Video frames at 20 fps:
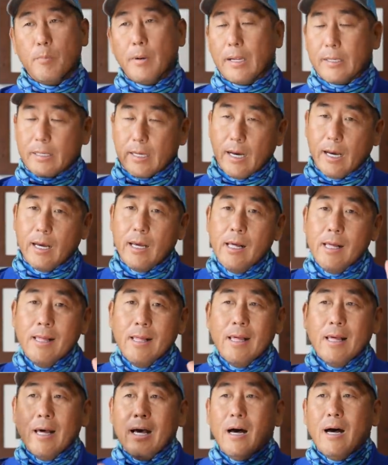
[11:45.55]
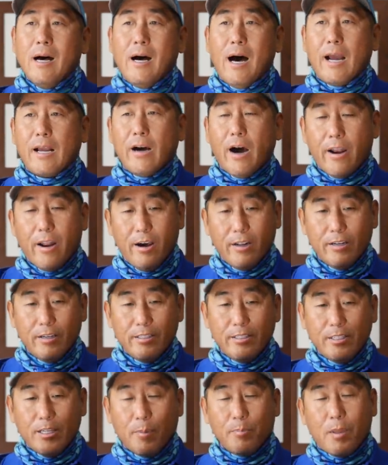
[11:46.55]
but I
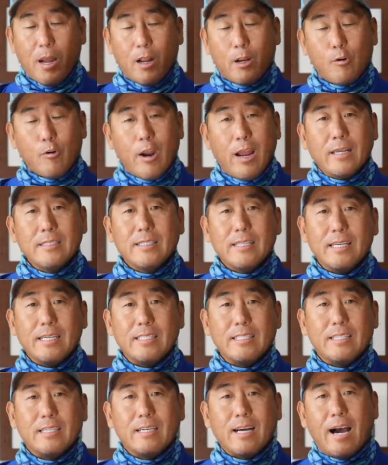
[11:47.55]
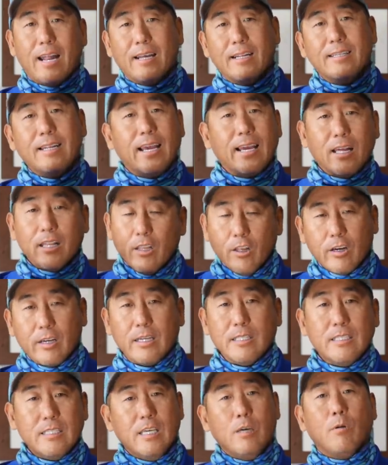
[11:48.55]
jumped on Craigslist to kind of take a look
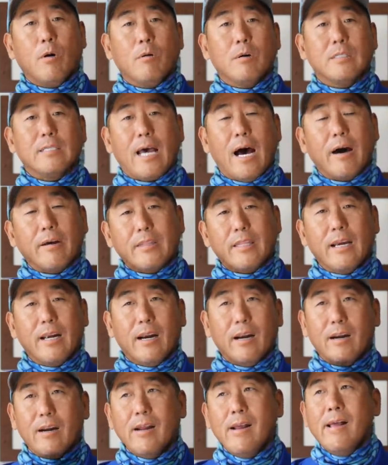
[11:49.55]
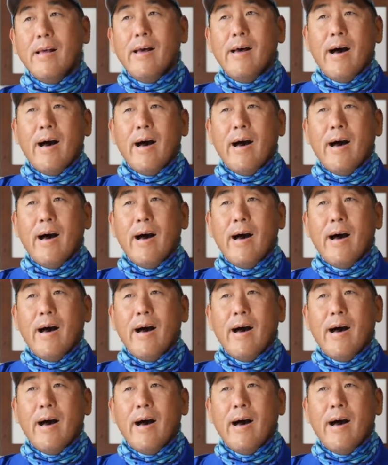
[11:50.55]
and see what was out there.